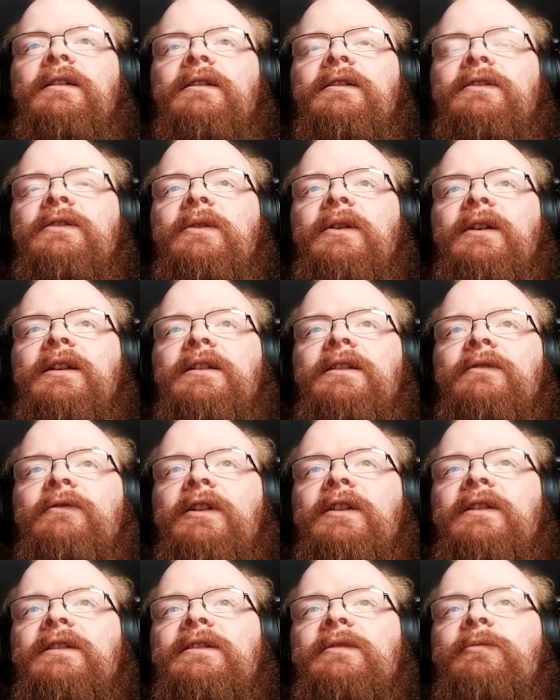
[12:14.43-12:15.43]
So I can at the
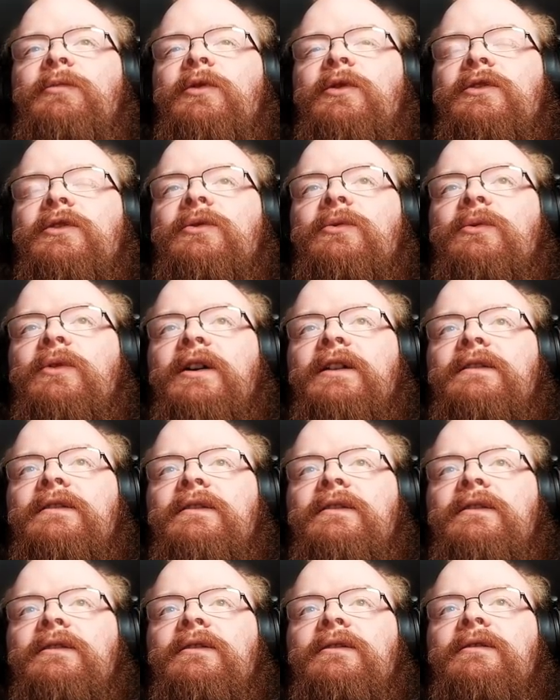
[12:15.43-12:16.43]
very least push
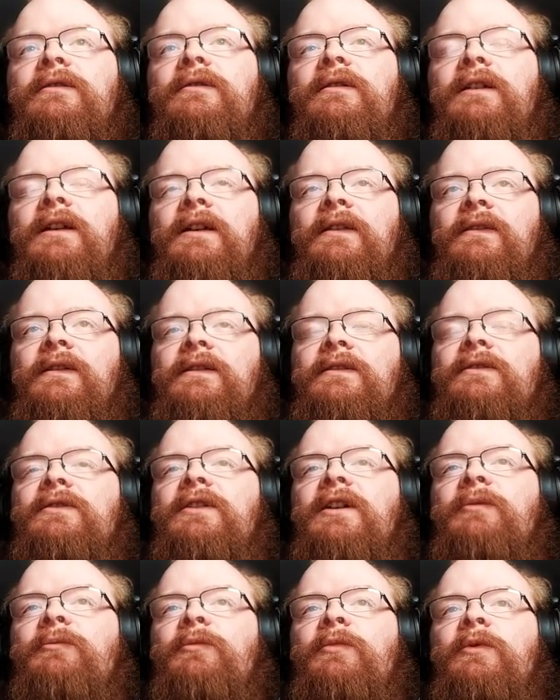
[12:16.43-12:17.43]
once, and then
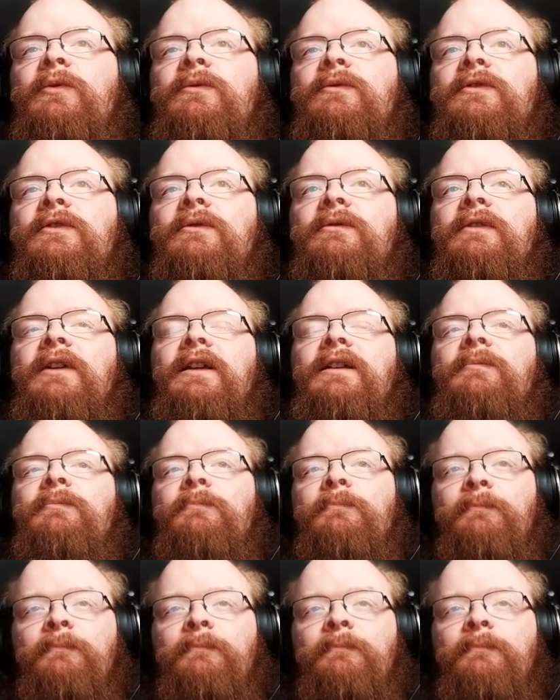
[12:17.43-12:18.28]
jump to net him.